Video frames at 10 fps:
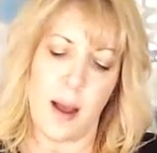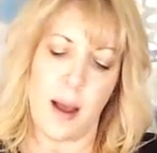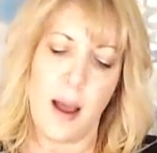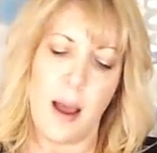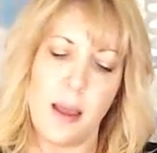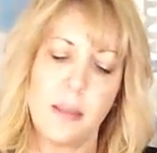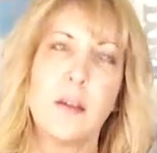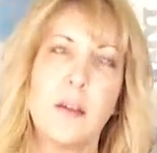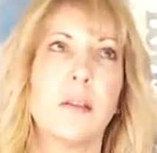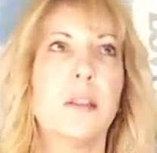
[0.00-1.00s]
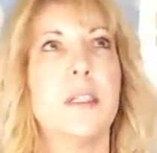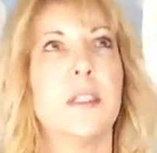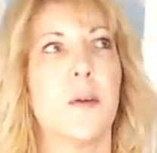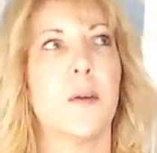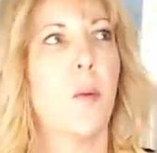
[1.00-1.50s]
I learned
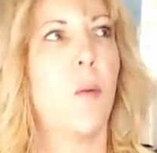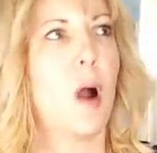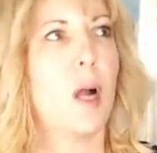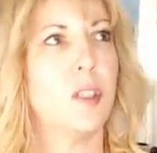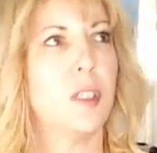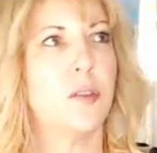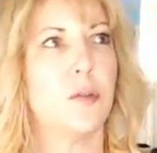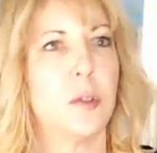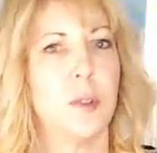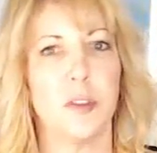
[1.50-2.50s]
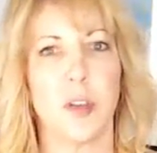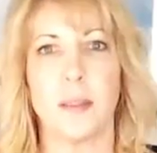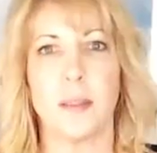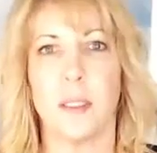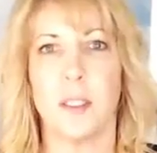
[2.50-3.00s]
this from watching Drew and
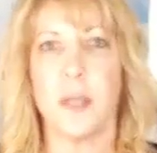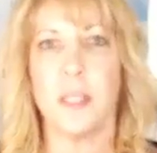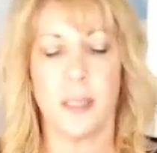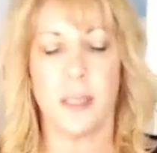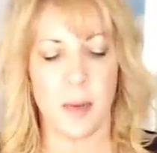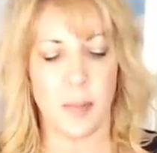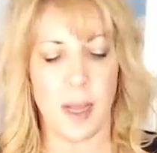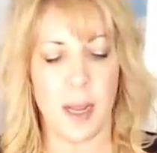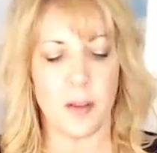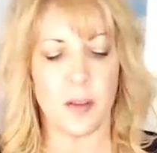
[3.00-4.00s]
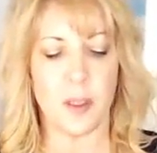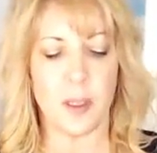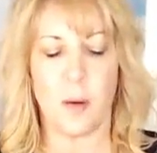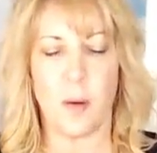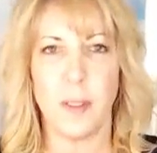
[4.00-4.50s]
Jocelyn Crazy Lamp Lady.
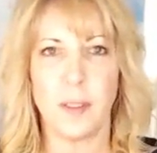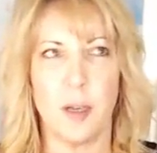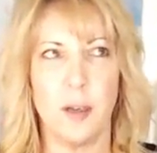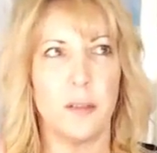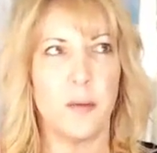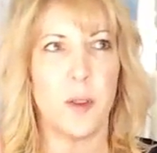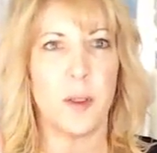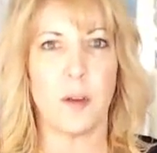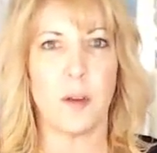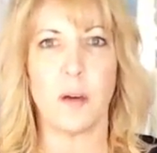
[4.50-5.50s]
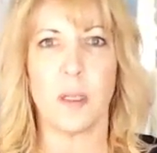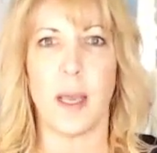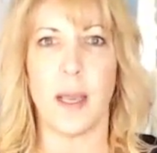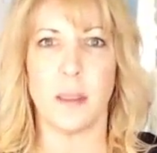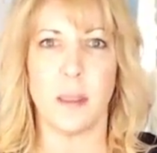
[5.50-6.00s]
She always goes for the salt
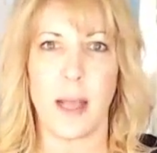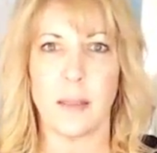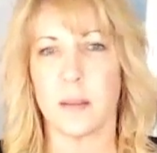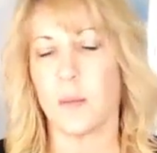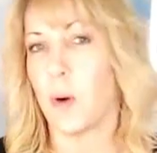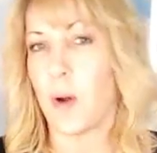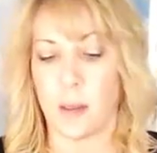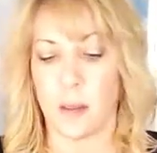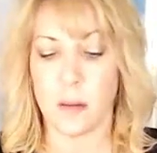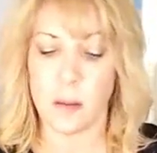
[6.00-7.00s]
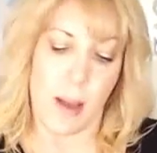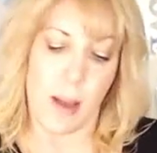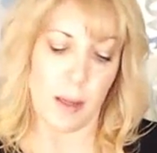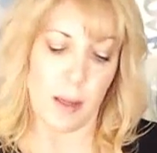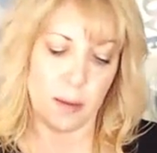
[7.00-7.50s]
glaze. That's where I learned
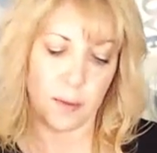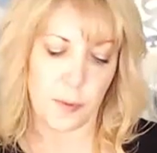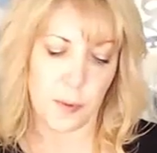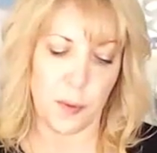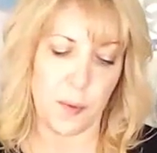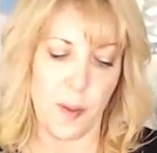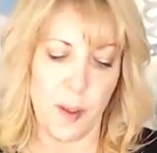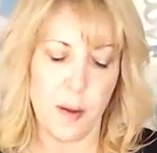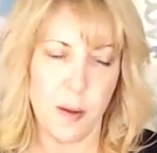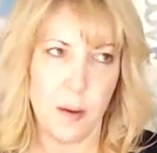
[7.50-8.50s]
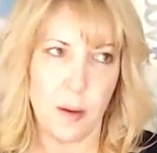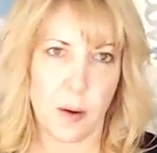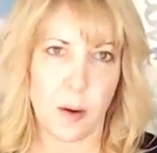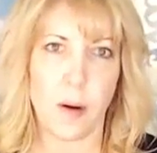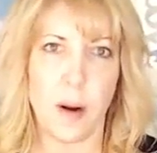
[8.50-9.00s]
about it is through
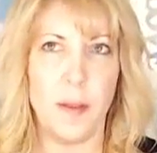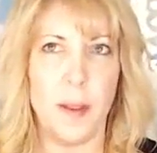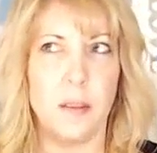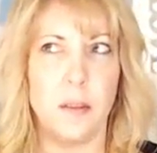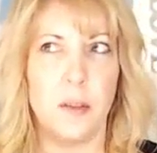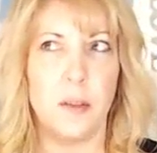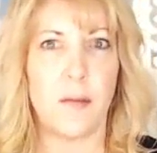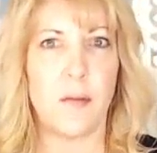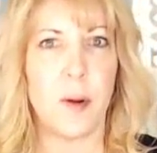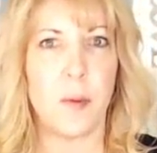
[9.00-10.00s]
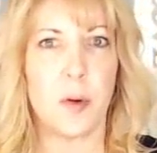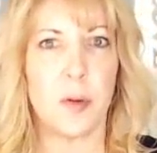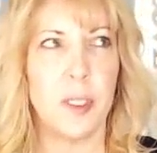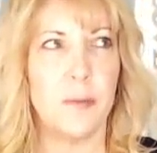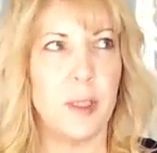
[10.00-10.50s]
her and then Jeffrey Real
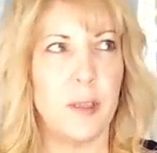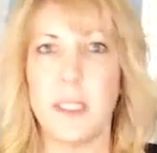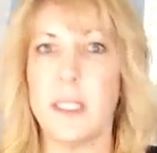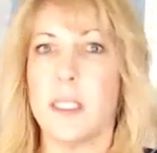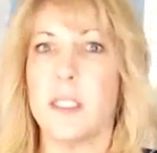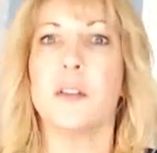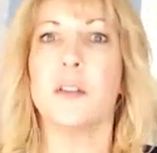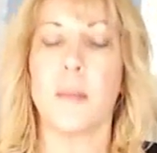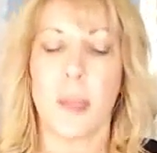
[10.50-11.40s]
Nifty Vintage